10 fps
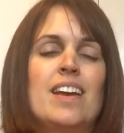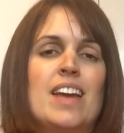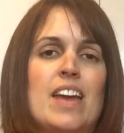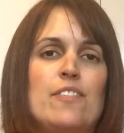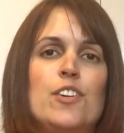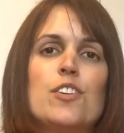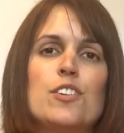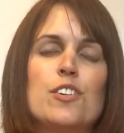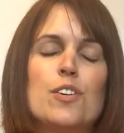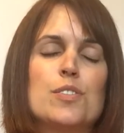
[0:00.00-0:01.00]
If you
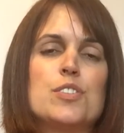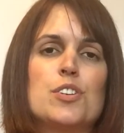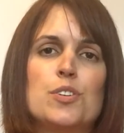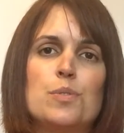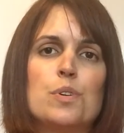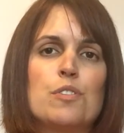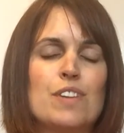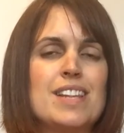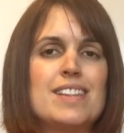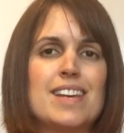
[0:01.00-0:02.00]
could go to
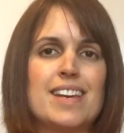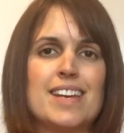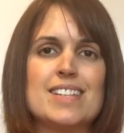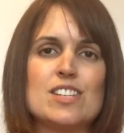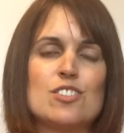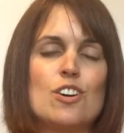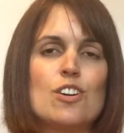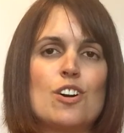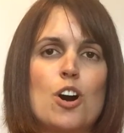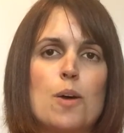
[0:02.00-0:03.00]

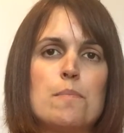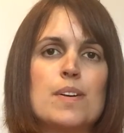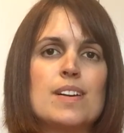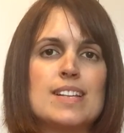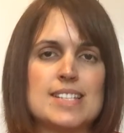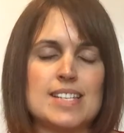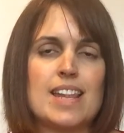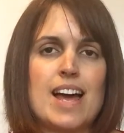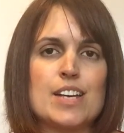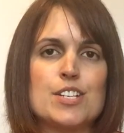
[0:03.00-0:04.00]

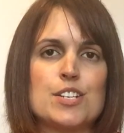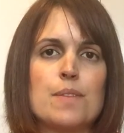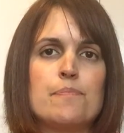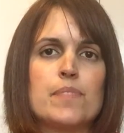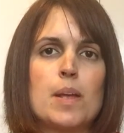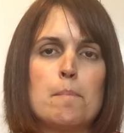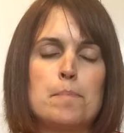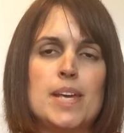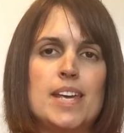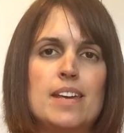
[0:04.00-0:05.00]

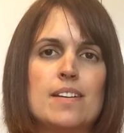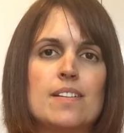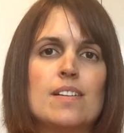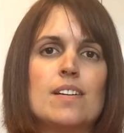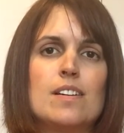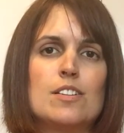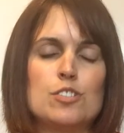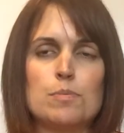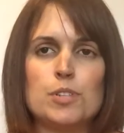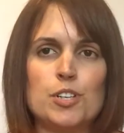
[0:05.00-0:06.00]

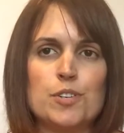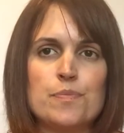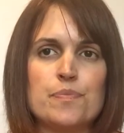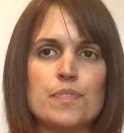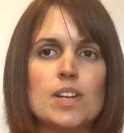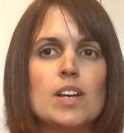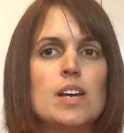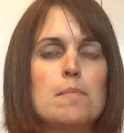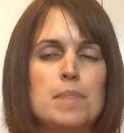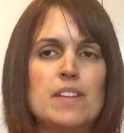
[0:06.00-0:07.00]
greenthickies.com/BW,
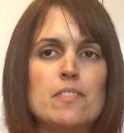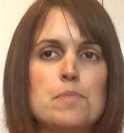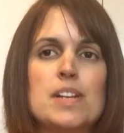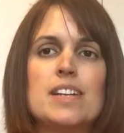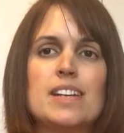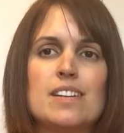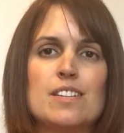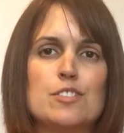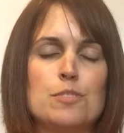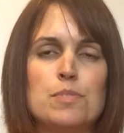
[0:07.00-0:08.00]
B for Brittany,
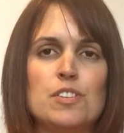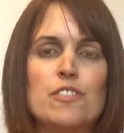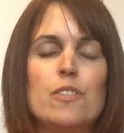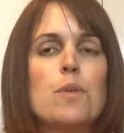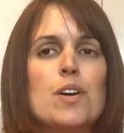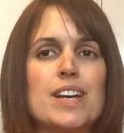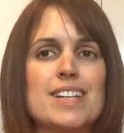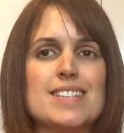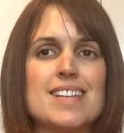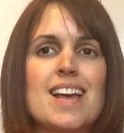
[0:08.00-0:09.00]
W for
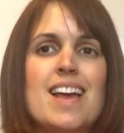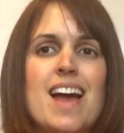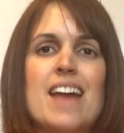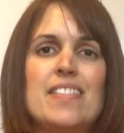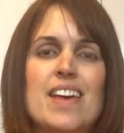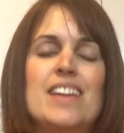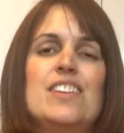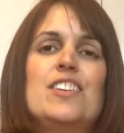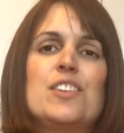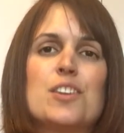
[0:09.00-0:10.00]
Watkins, and
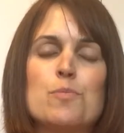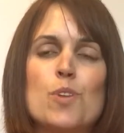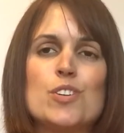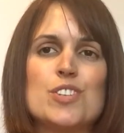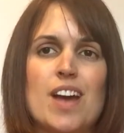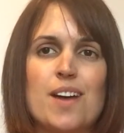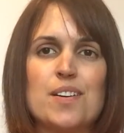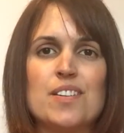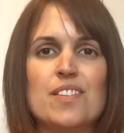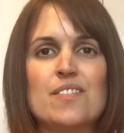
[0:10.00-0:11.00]
then you can watch
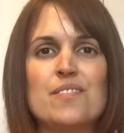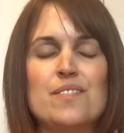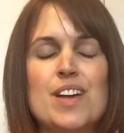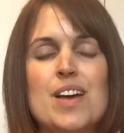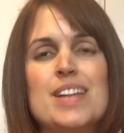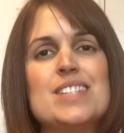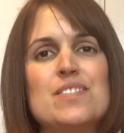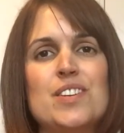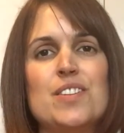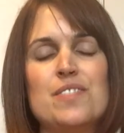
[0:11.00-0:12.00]
our
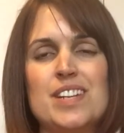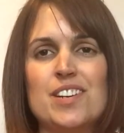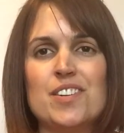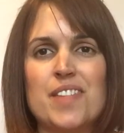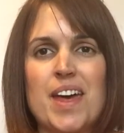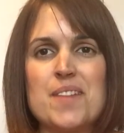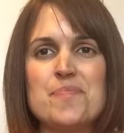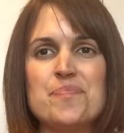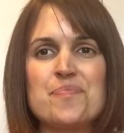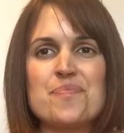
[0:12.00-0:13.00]
interview video there,
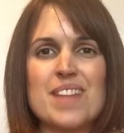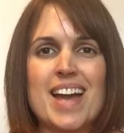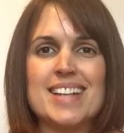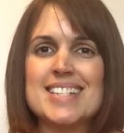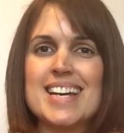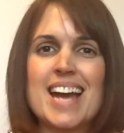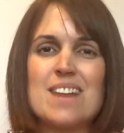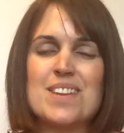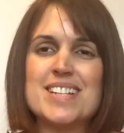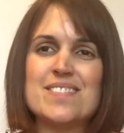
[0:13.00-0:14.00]
and I
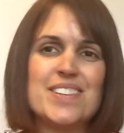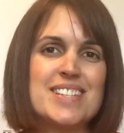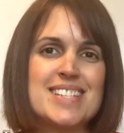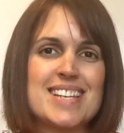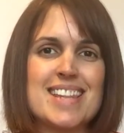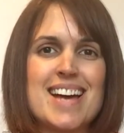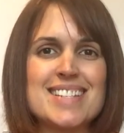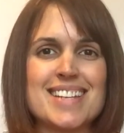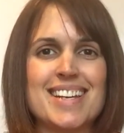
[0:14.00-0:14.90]
can't wait for you to see that.